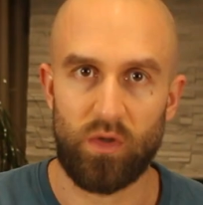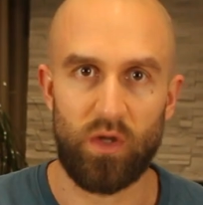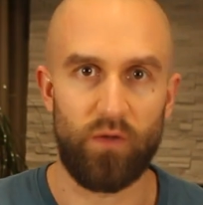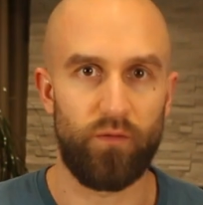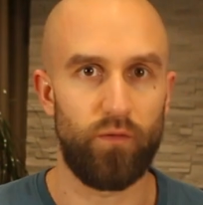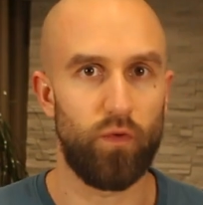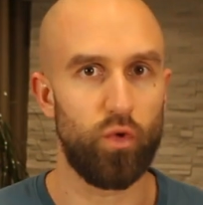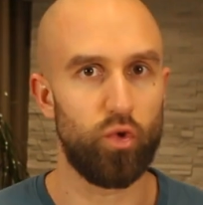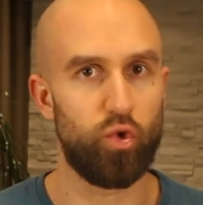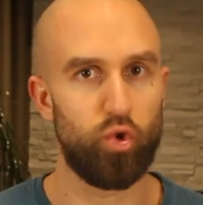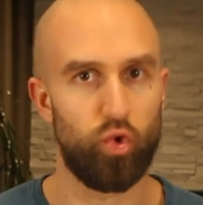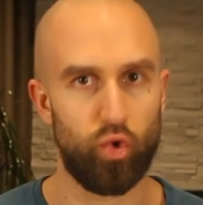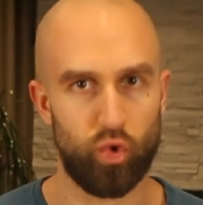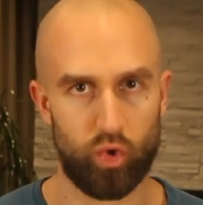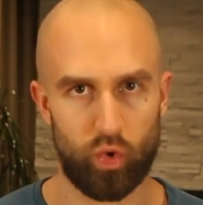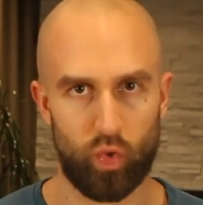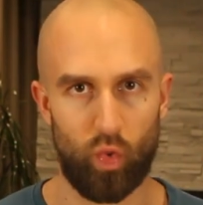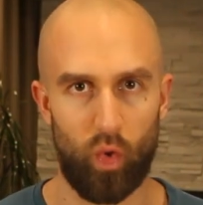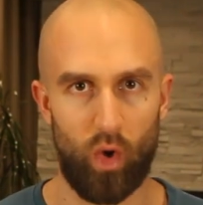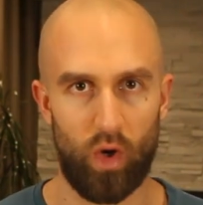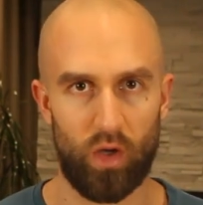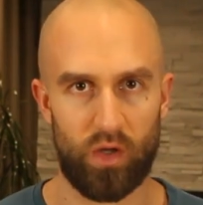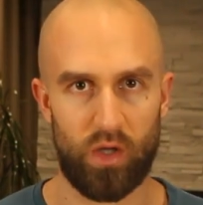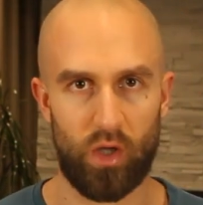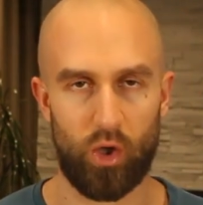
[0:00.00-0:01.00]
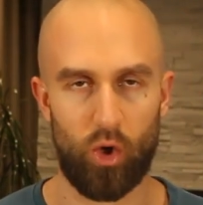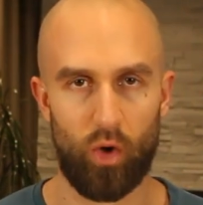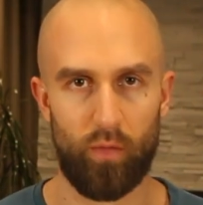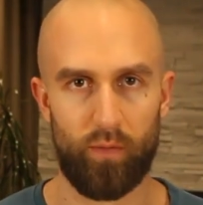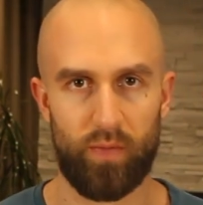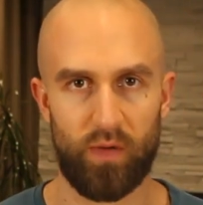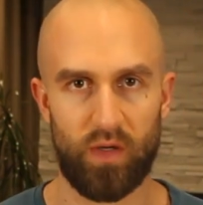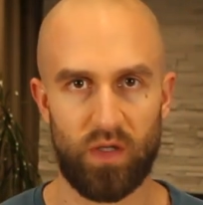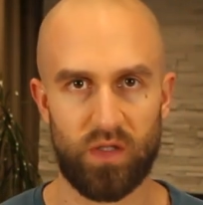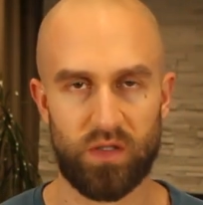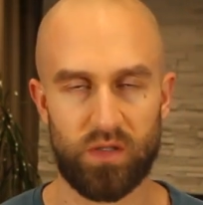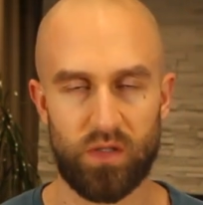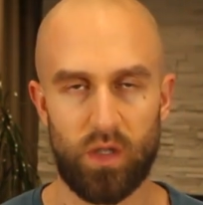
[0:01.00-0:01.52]
If you choose quality
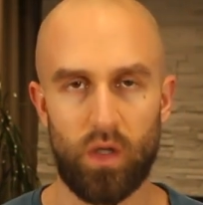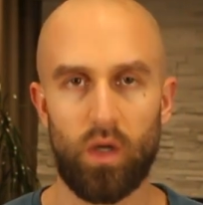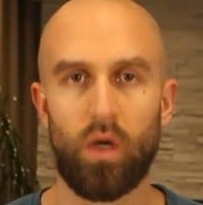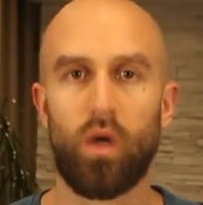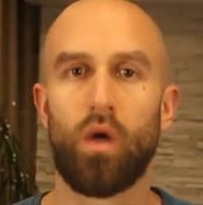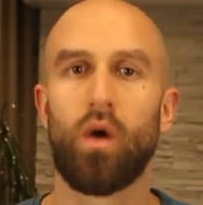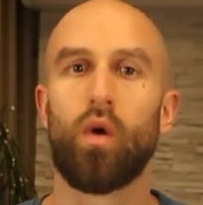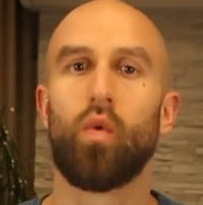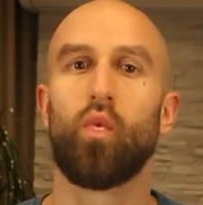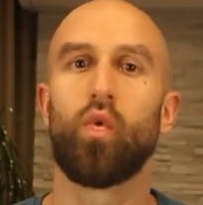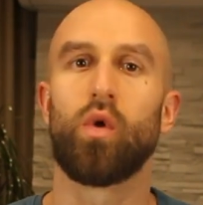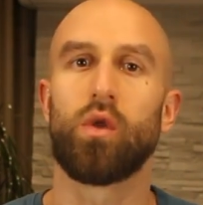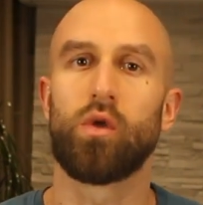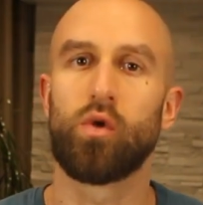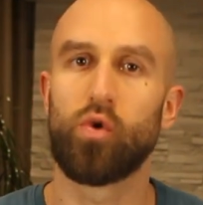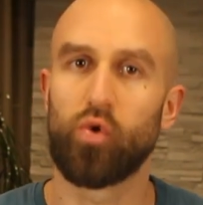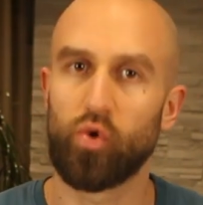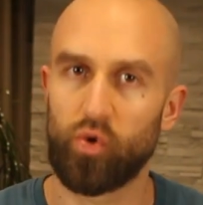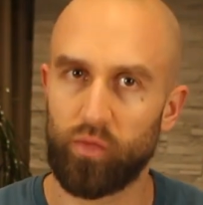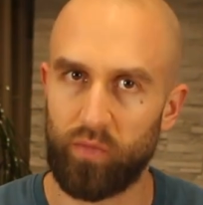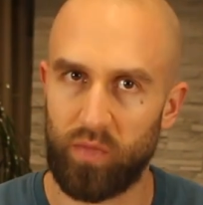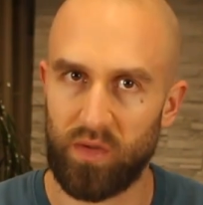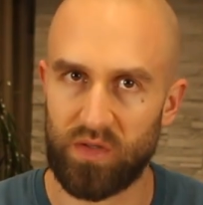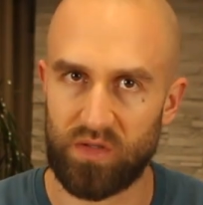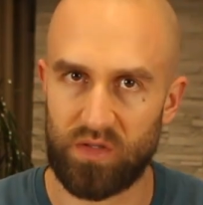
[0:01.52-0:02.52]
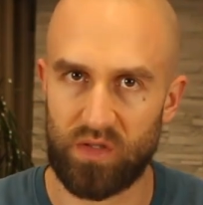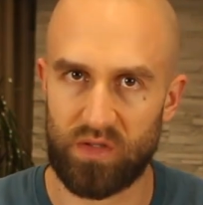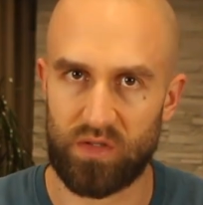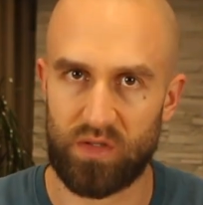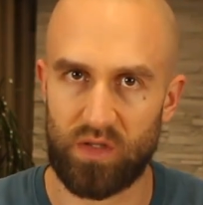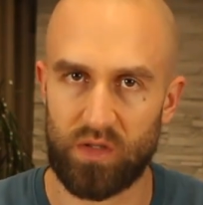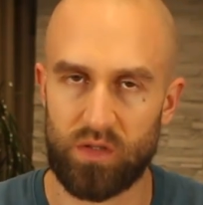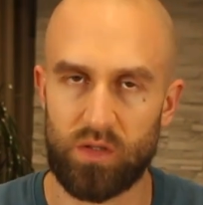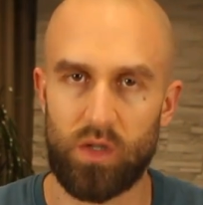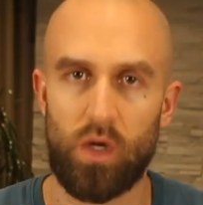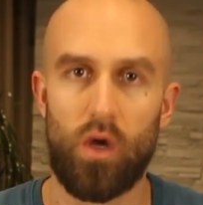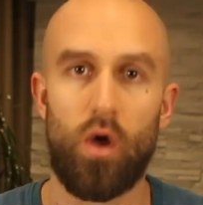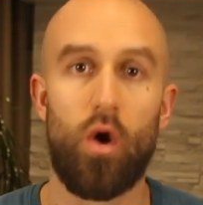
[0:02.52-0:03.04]
companies with good
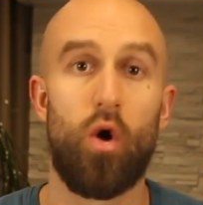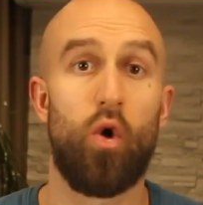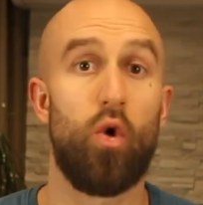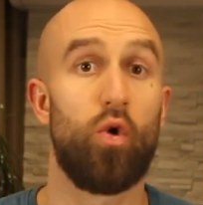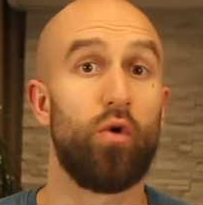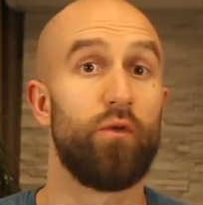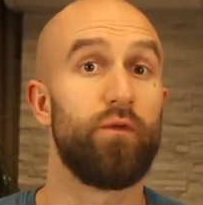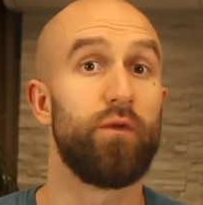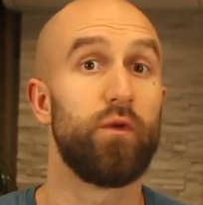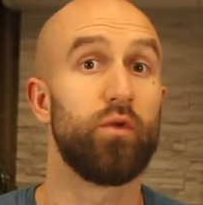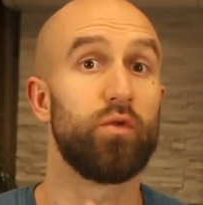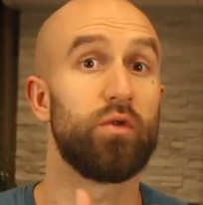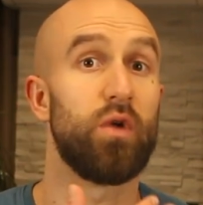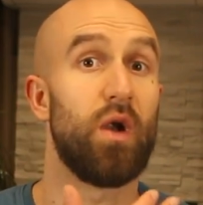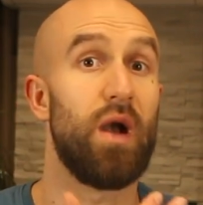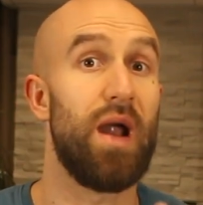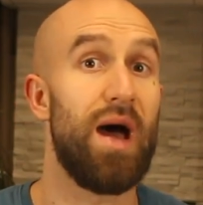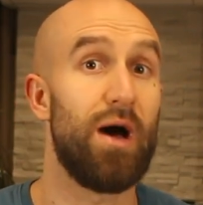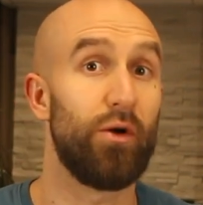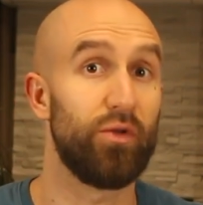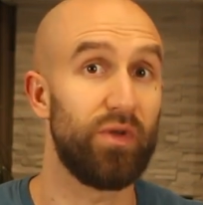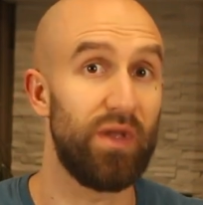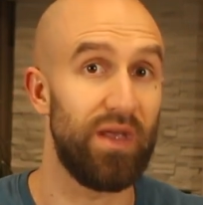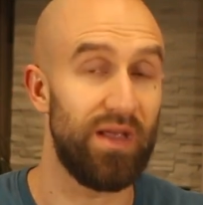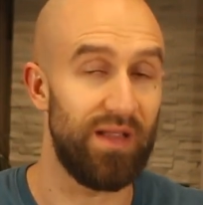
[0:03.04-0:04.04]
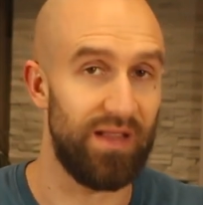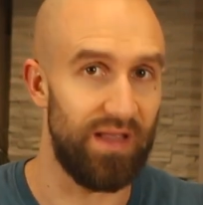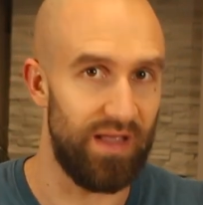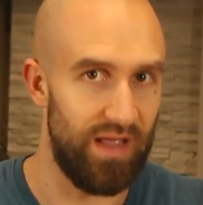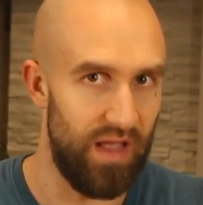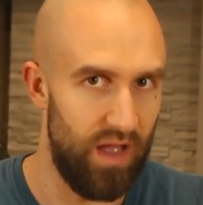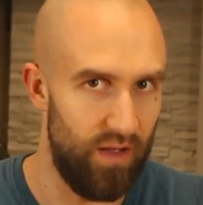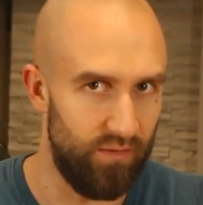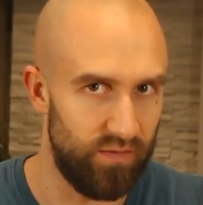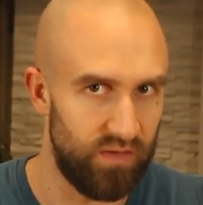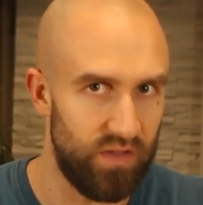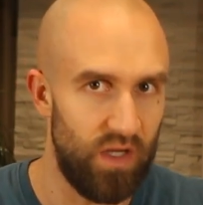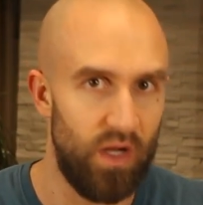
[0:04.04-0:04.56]
businesses or filter out
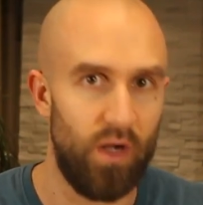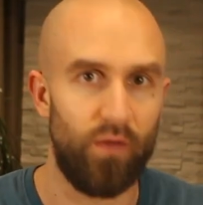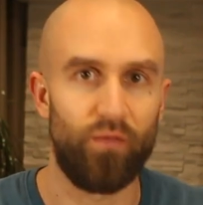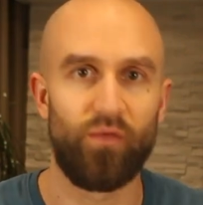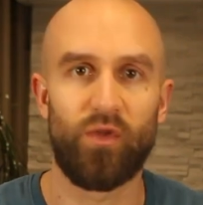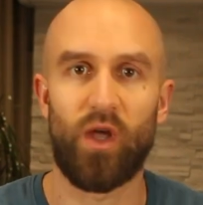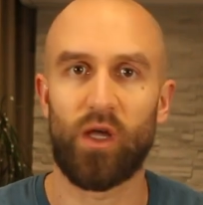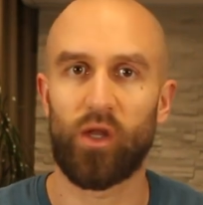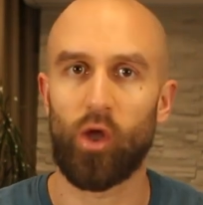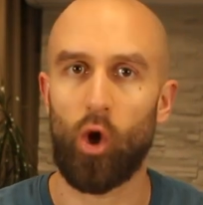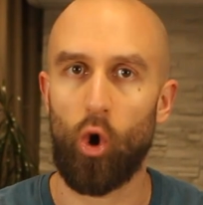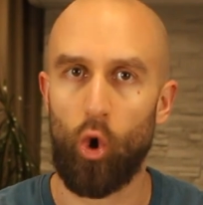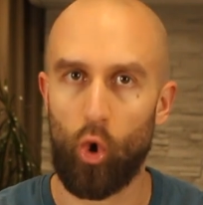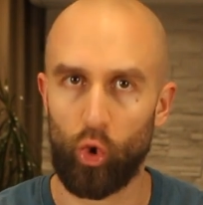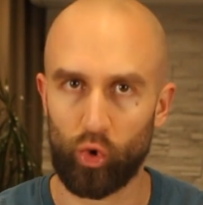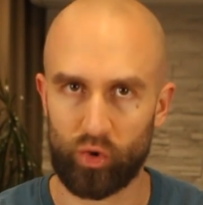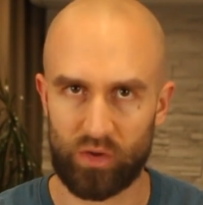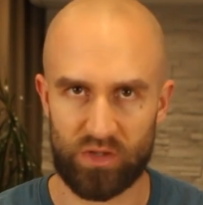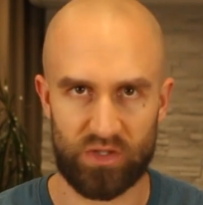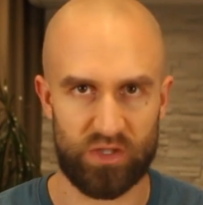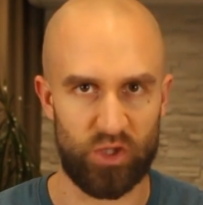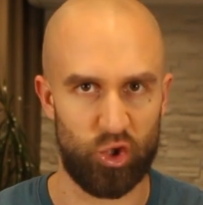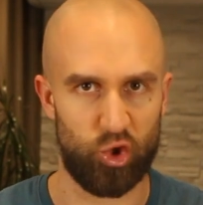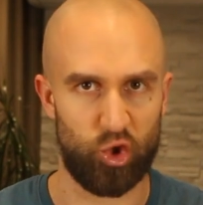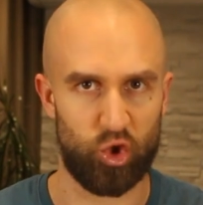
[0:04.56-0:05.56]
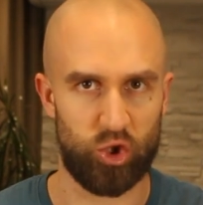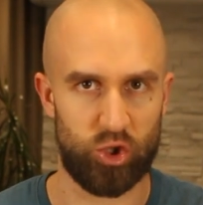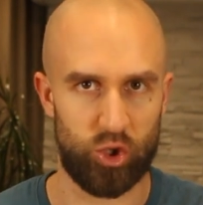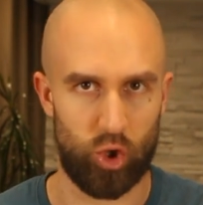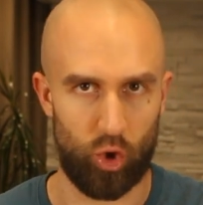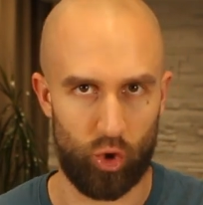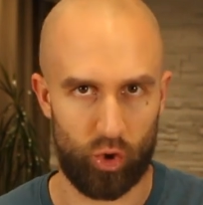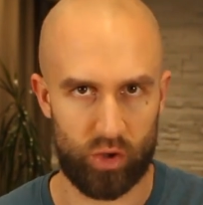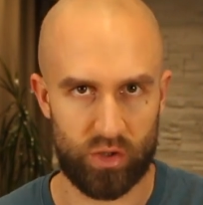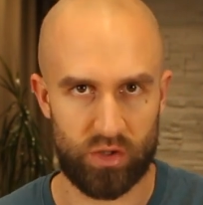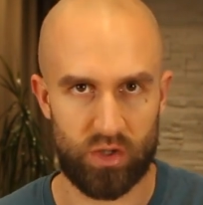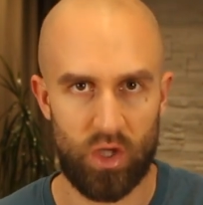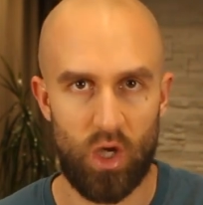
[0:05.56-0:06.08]
ETFs that hold such
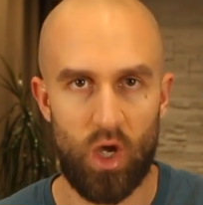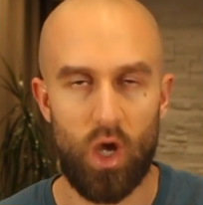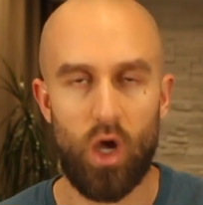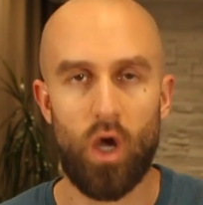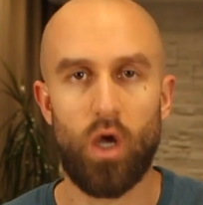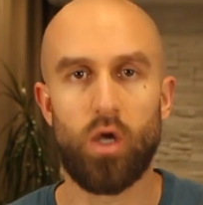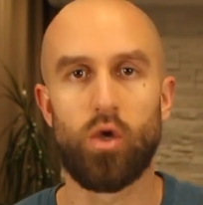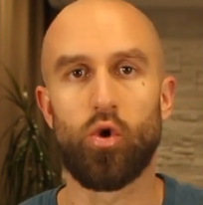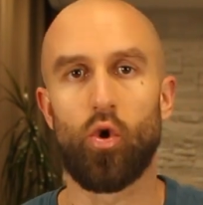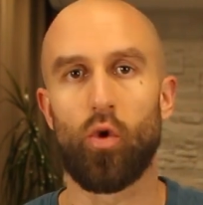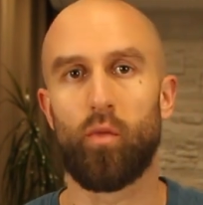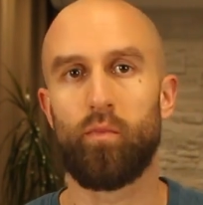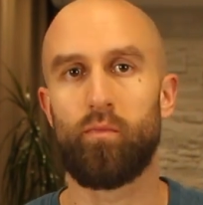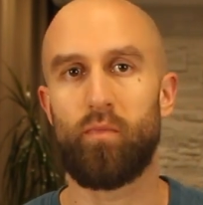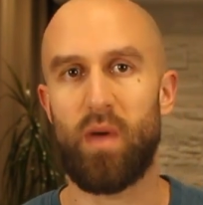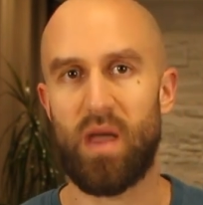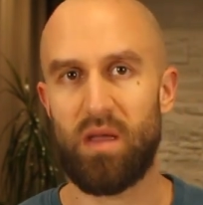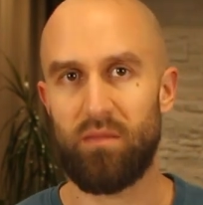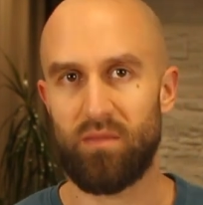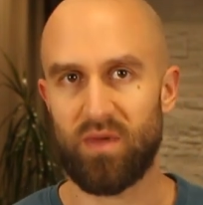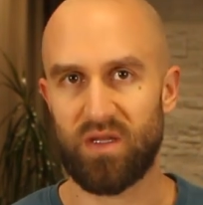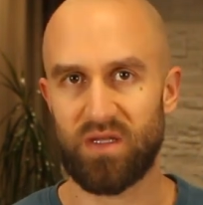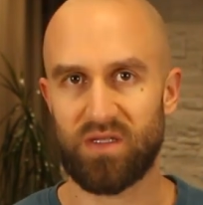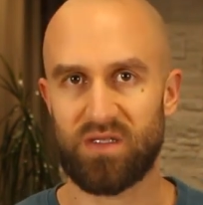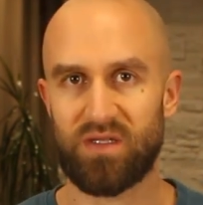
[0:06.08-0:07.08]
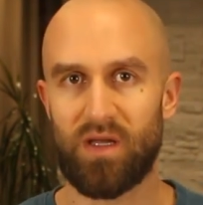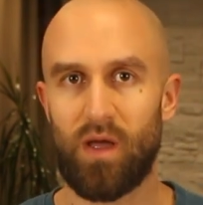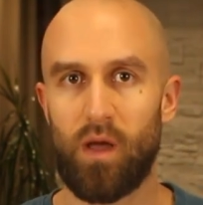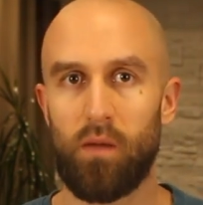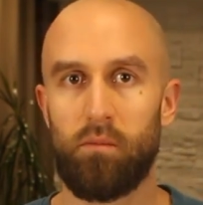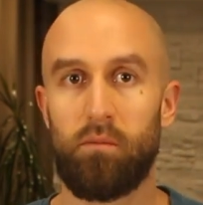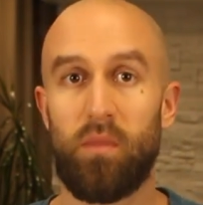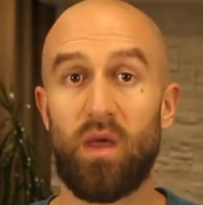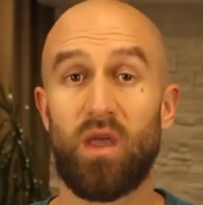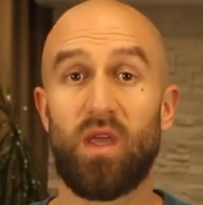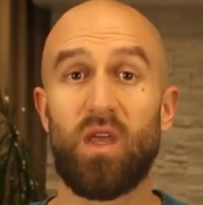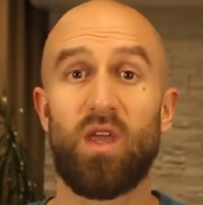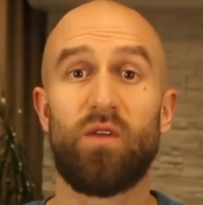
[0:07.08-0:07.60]
stocks, your payments
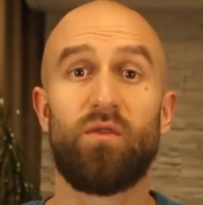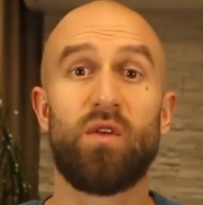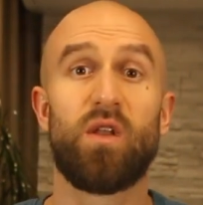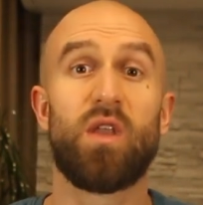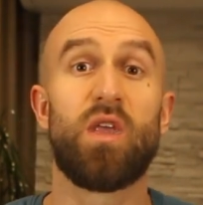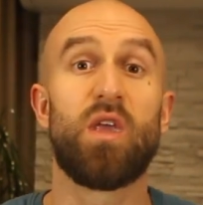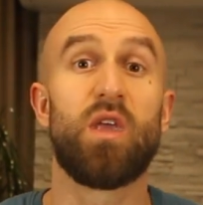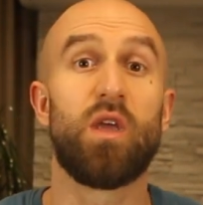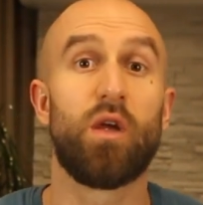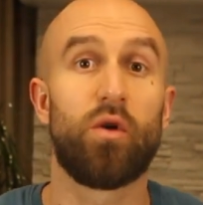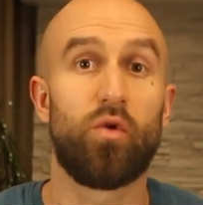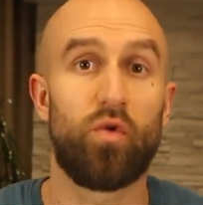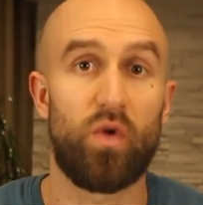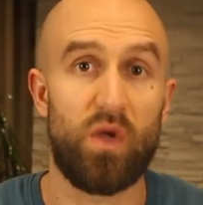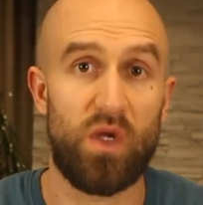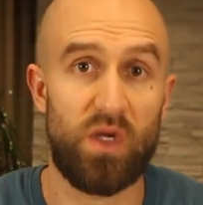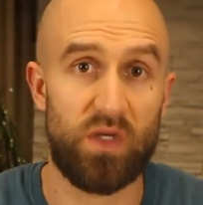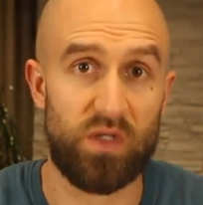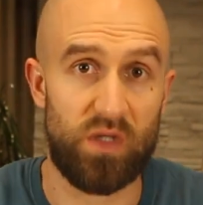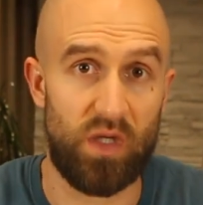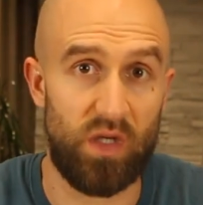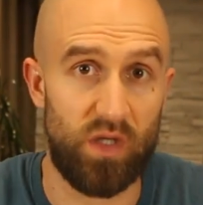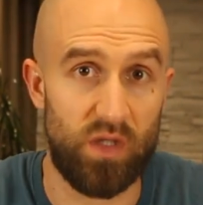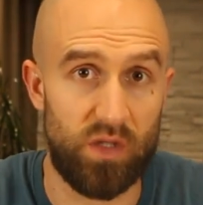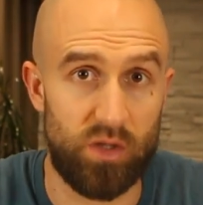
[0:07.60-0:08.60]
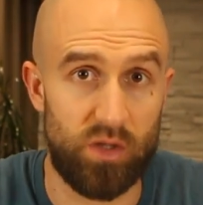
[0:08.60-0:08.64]
may even increase in a